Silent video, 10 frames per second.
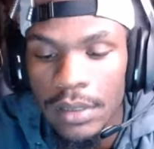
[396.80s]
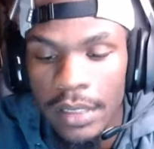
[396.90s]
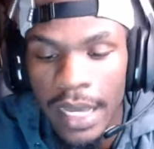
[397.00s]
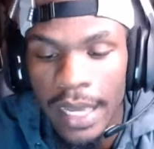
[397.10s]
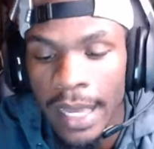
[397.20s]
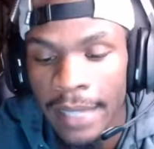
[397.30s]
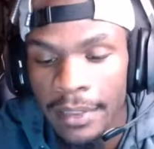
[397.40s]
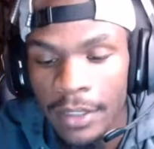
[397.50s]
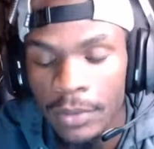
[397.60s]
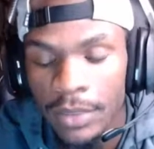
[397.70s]
yeah. I had
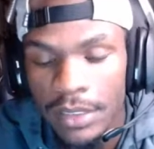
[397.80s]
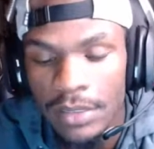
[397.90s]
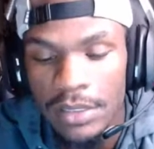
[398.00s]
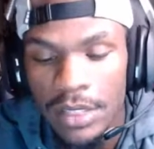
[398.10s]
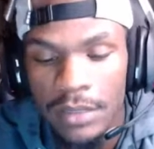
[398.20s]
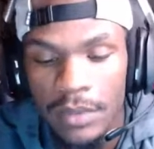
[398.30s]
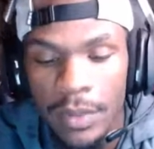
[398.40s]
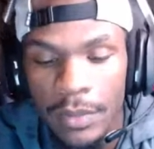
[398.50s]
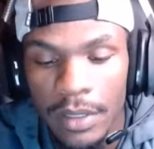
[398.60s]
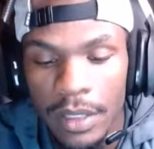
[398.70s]
the Kobe edition, so I do
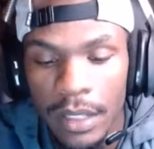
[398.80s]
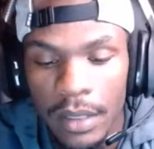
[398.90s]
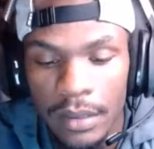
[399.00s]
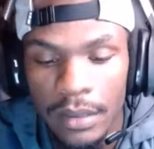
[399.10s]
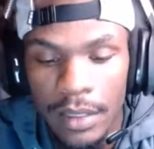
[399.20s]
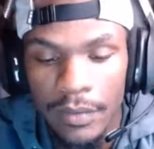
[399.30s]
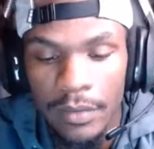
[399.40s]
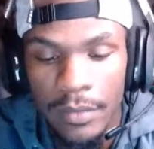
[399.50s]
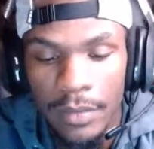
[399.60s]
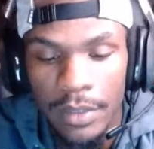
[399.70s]
remember that.
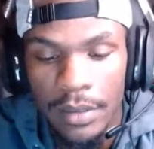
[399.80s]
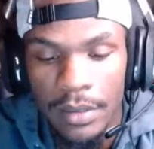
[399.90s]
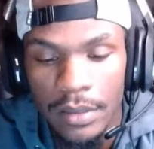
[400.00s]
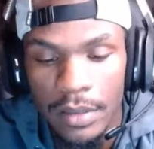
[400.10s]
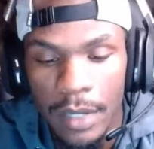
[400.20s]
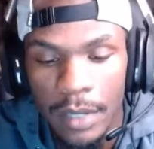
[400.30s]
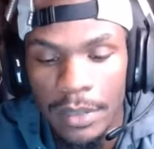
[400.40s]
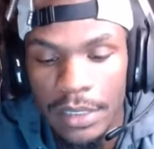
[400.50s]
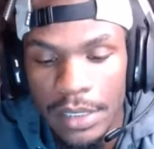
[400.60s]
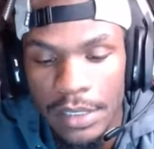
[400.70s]
Definitely remember the
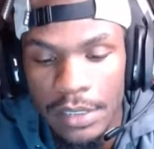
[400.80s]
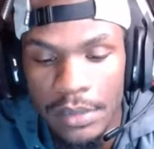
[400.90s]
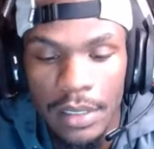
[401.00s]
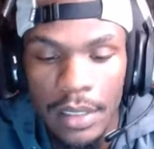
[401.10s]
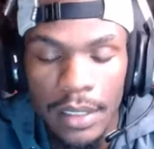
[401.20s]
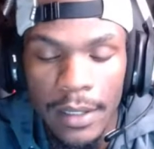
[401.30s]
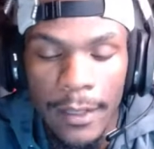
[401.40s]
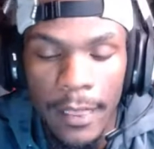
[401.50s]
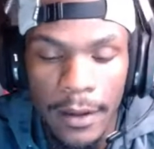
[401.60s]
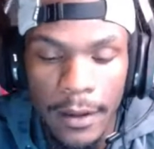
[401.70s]
Mamba edition.
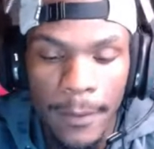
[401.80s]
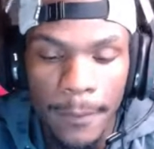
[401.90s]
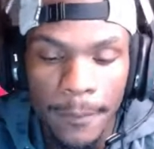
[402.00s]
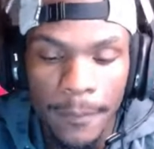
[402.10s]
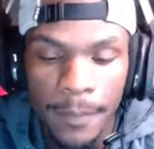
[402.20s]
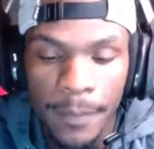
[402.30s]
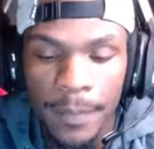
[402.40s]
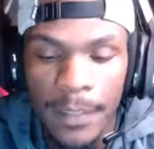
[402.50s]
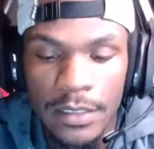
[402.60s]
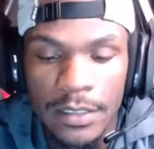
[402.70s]

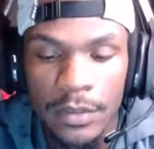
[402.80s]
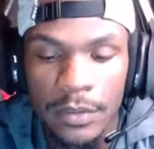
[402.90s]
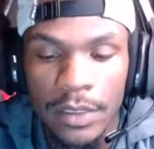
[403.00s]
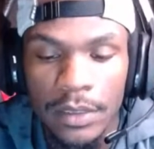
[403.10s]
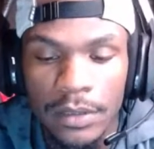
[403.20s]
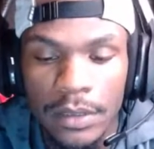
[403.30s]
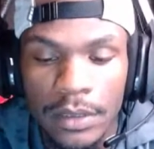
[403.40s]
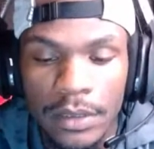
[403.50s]
This is the one.